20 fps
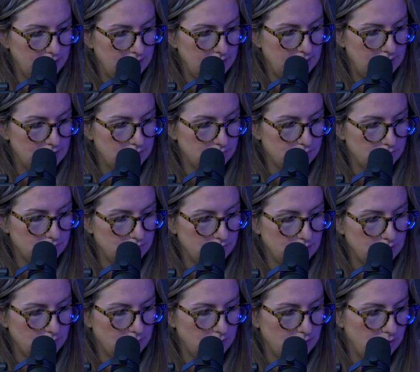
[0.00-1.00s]
And
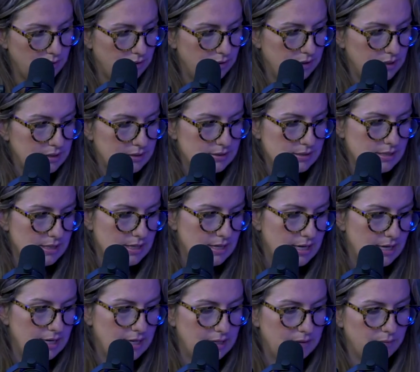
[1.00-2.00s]
really one of the things that
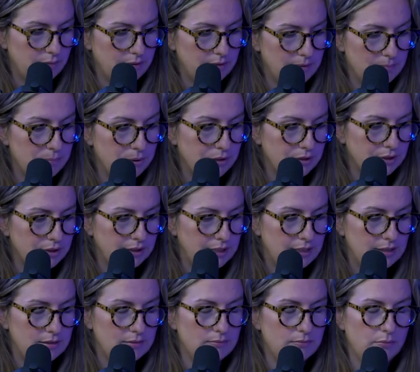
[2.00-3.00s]
I really
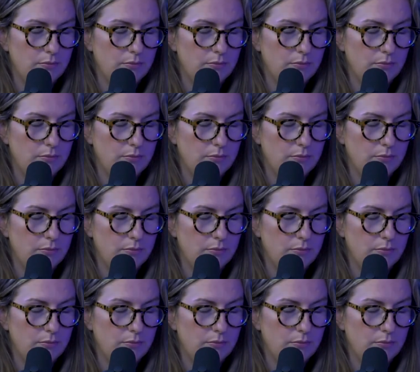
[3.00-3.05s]
percolated